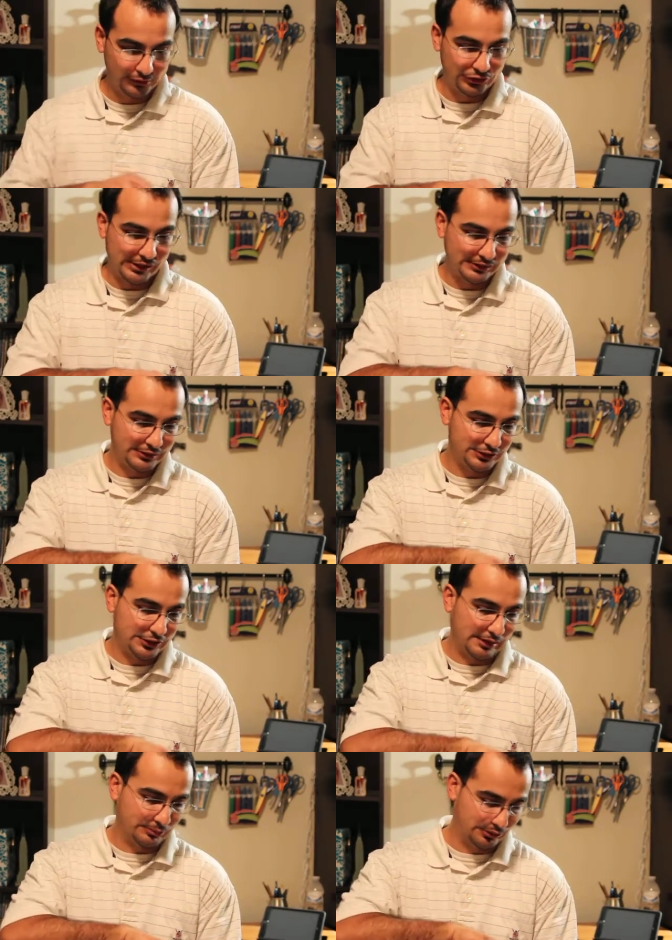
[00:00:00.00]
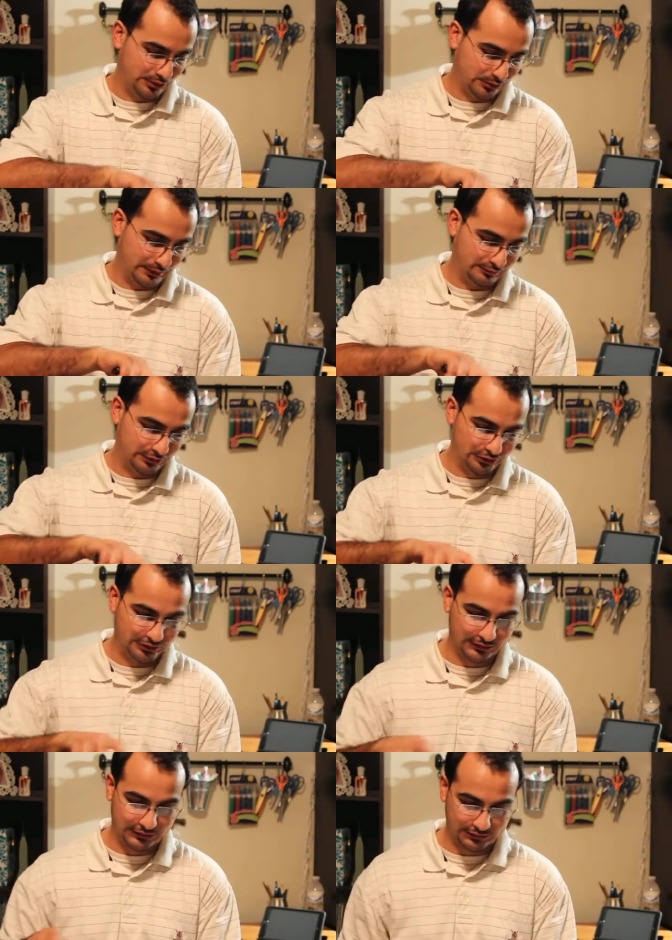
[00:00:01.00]
Genesis chapter 3,
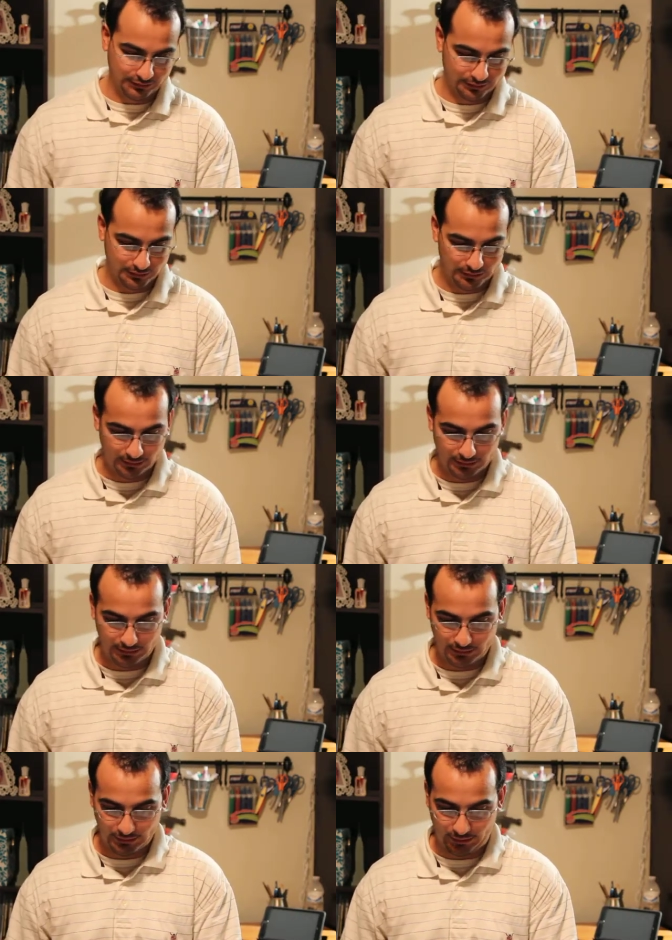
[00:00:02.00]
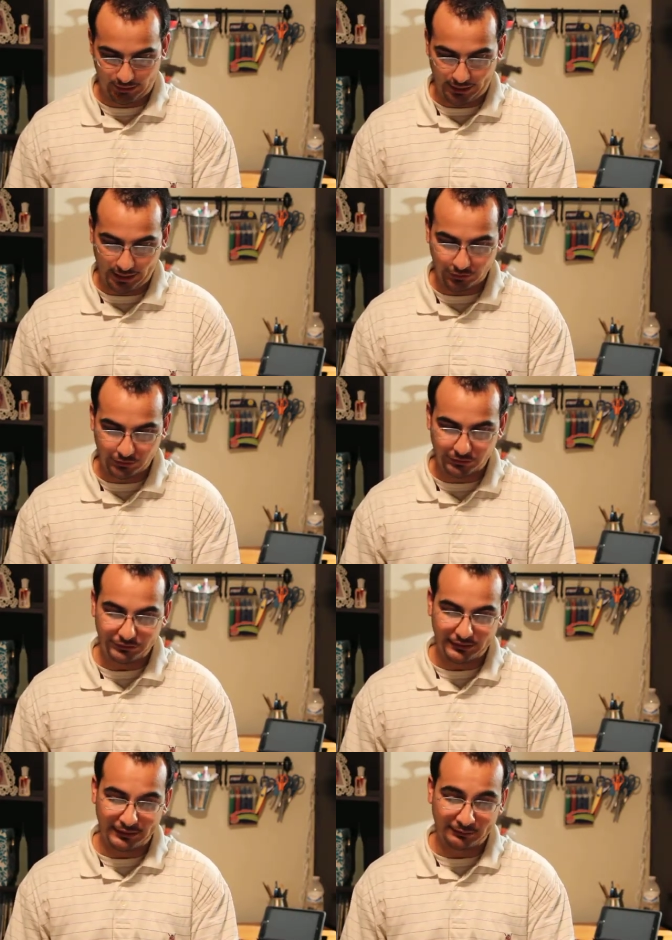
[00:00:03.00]
verses uh, 9 through
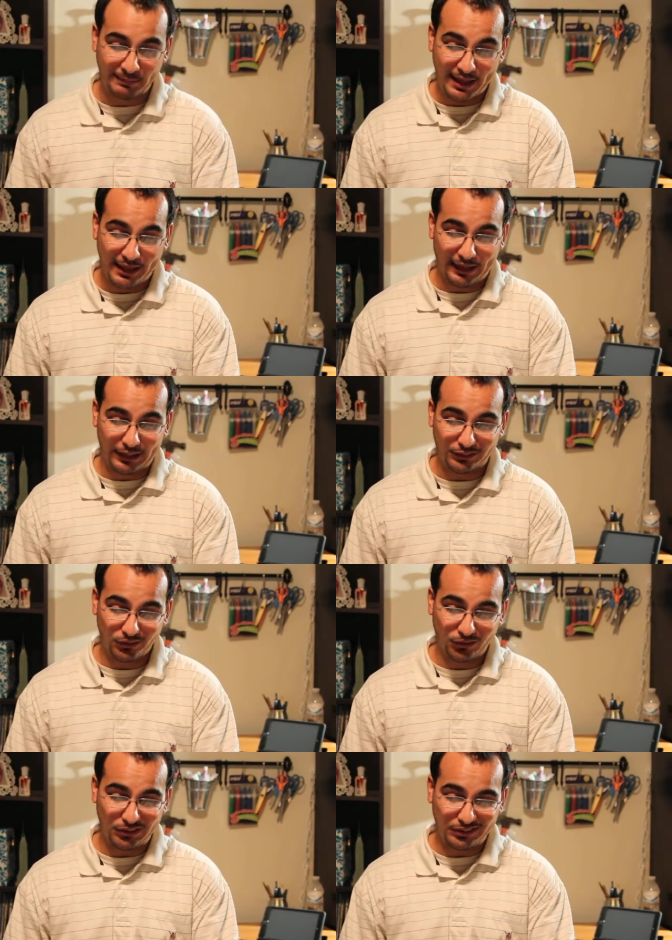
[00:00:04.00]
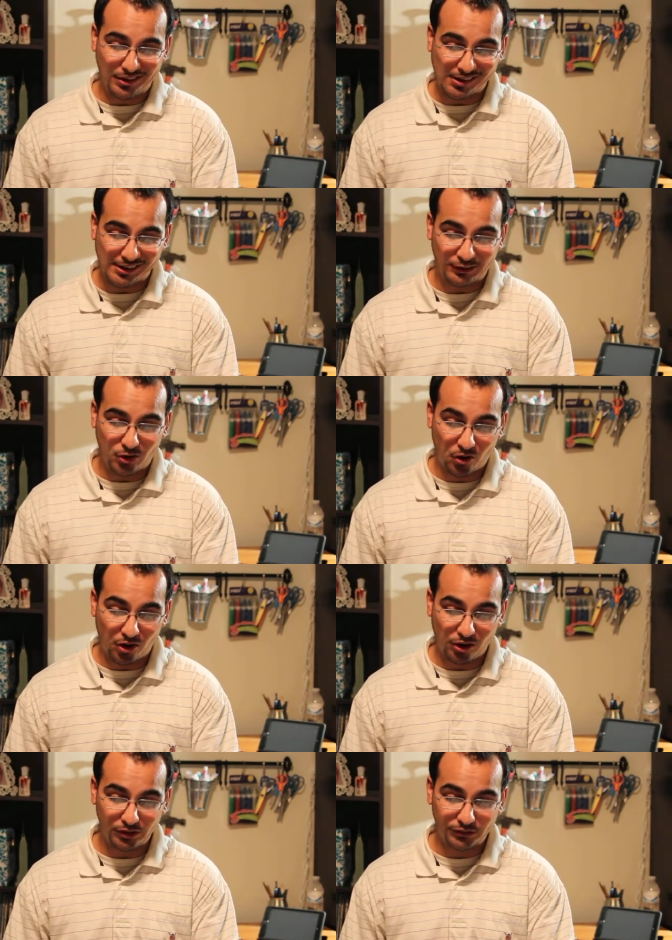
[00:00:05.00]
15. And the Lord God
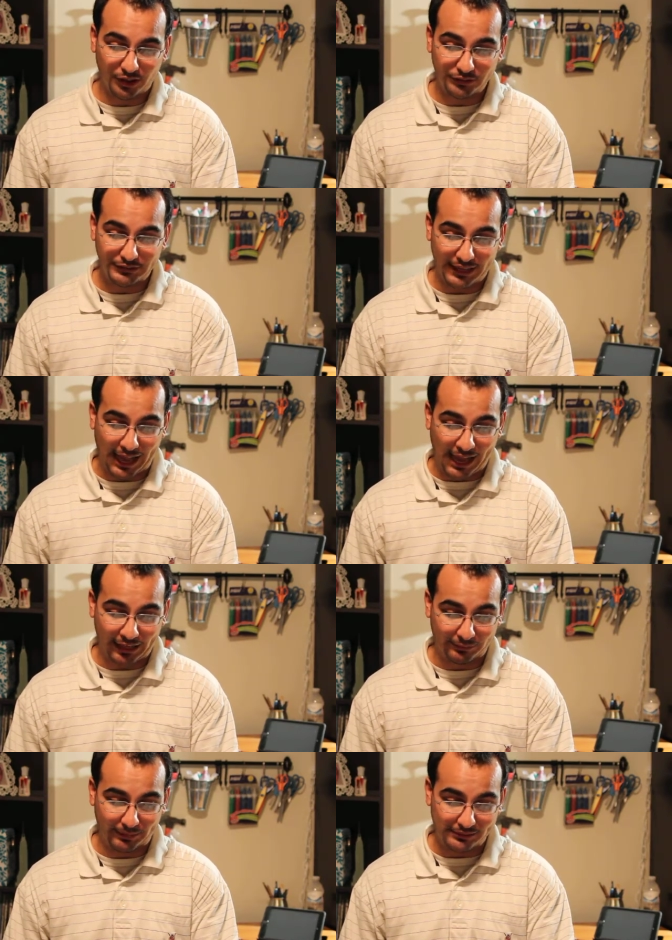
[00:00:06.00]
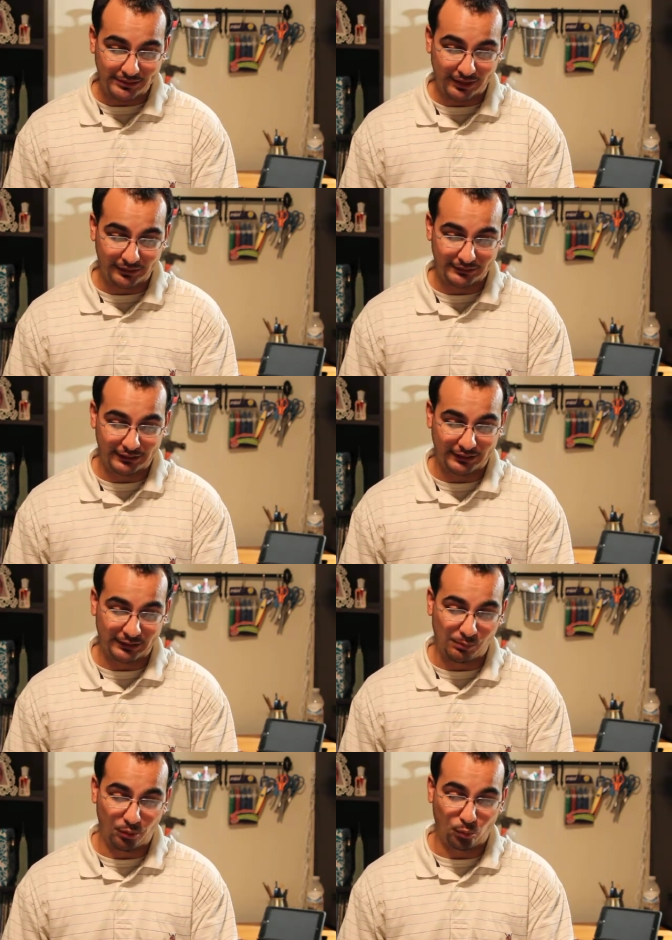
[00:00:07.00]
called unto Adam and said unto
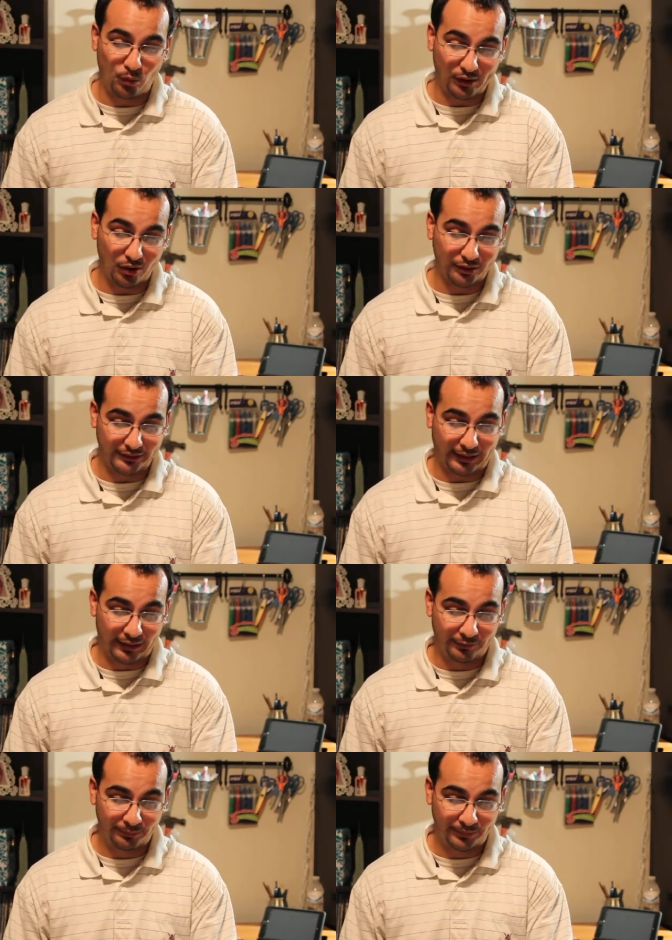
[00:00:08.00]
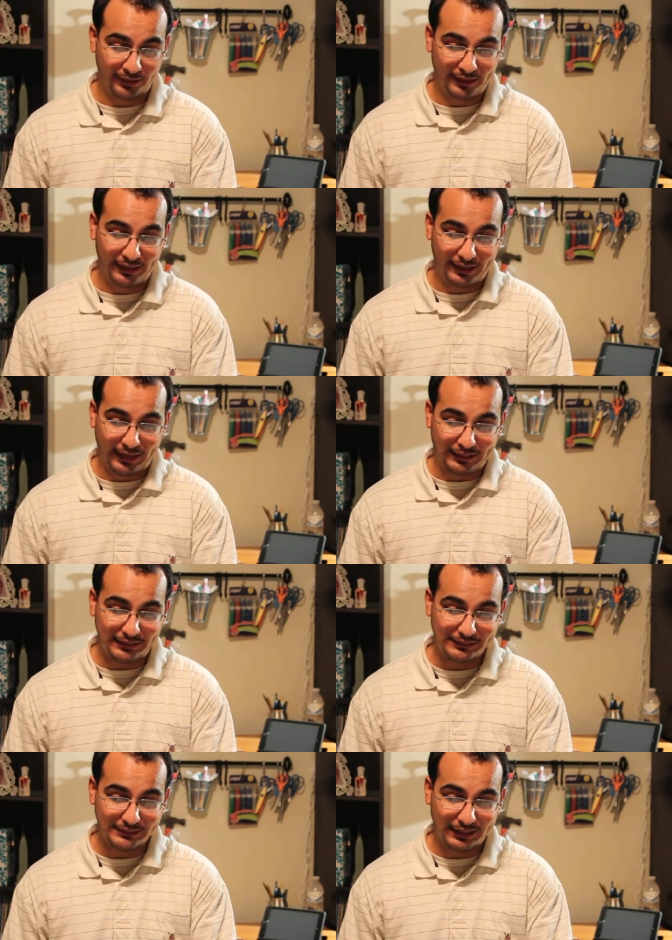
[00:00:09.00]
him, Where art thou? And
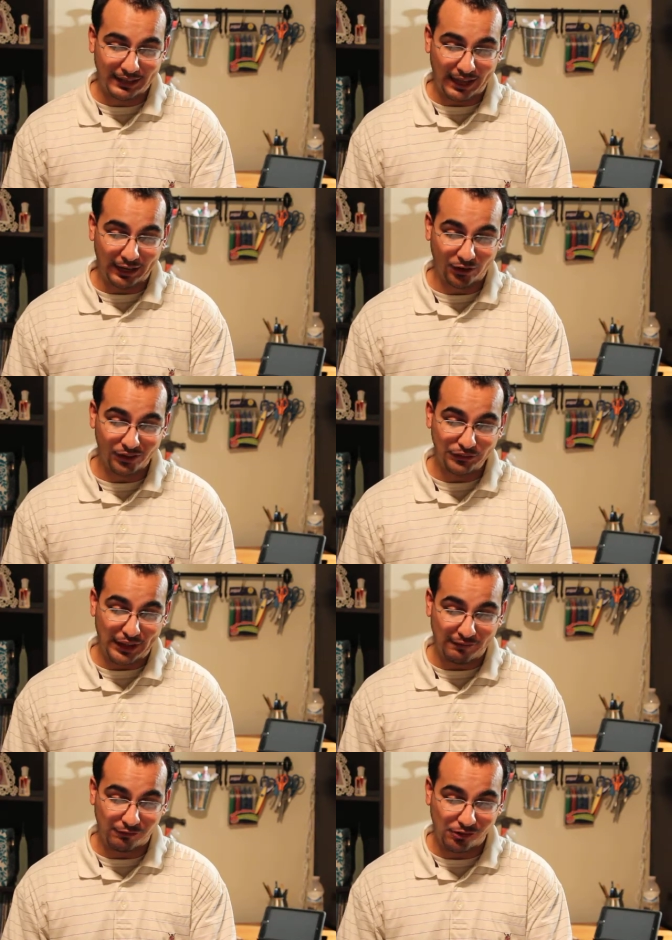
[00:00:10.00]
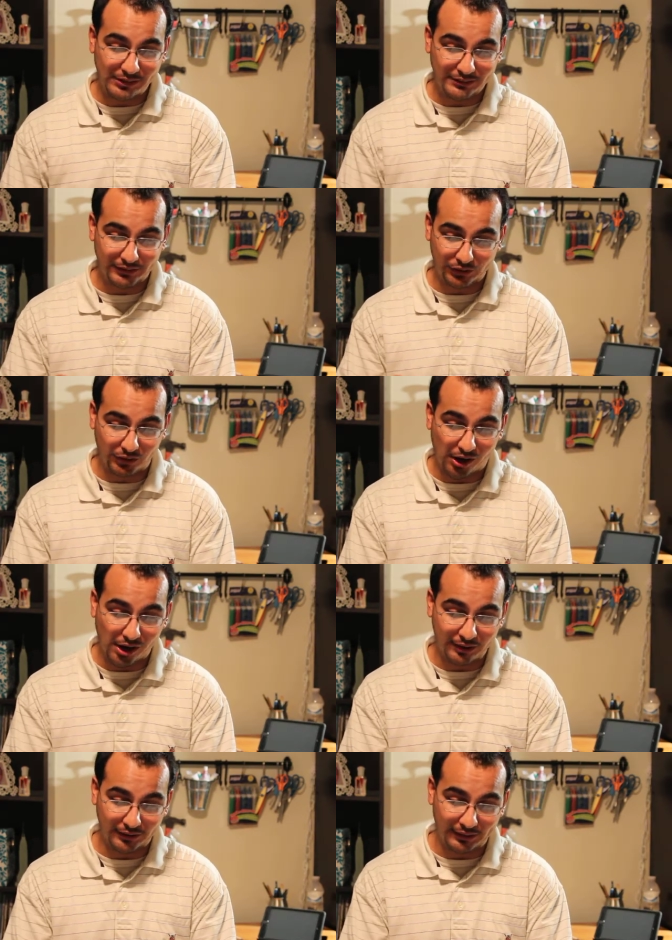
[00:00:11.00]
he said, I heard thy voice in the
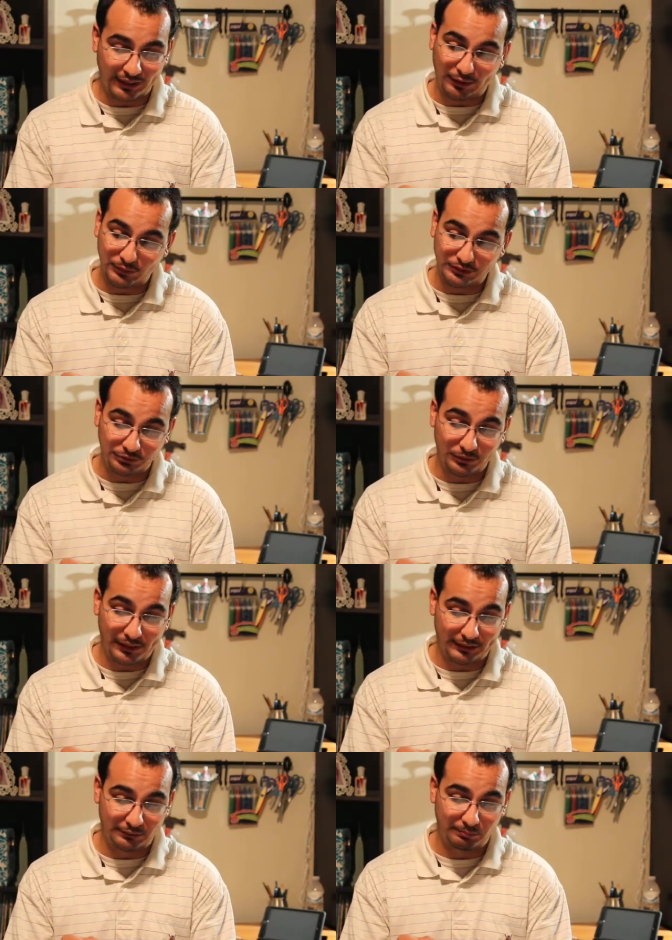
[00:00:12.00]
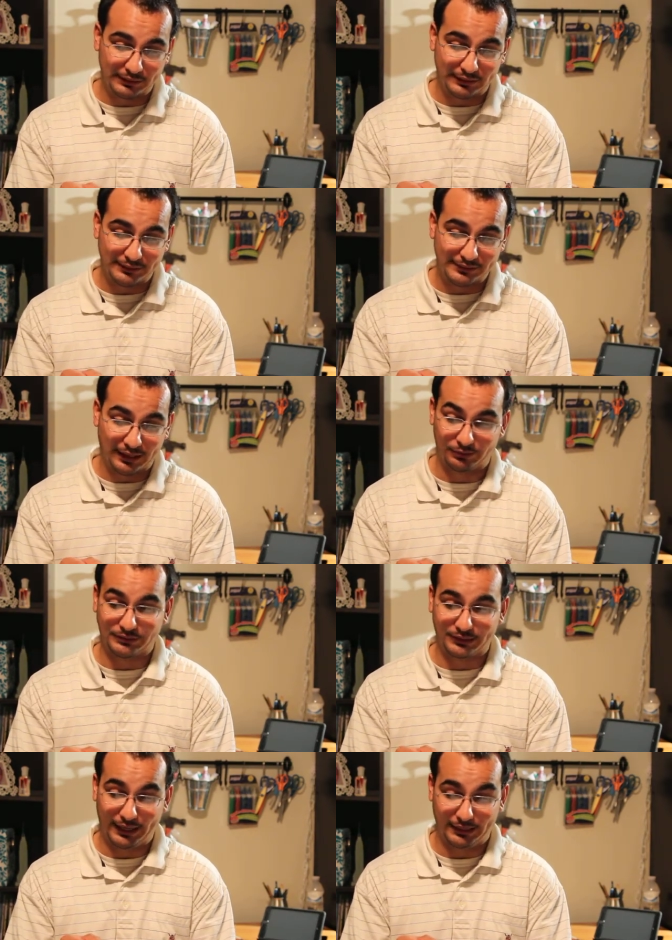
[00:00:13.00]
garden, and I was afraid, because I
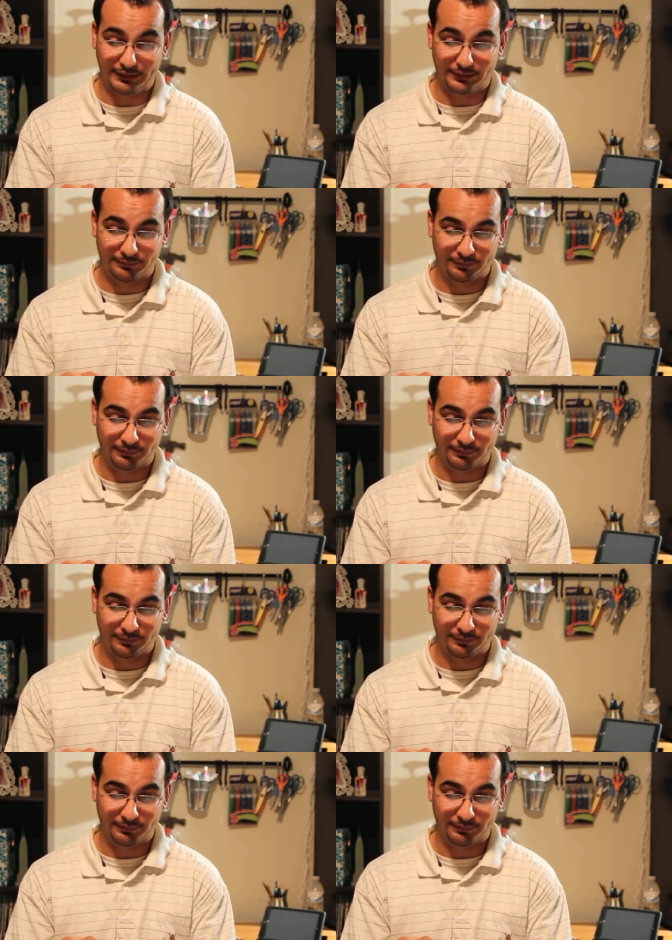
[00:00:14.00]
was naked,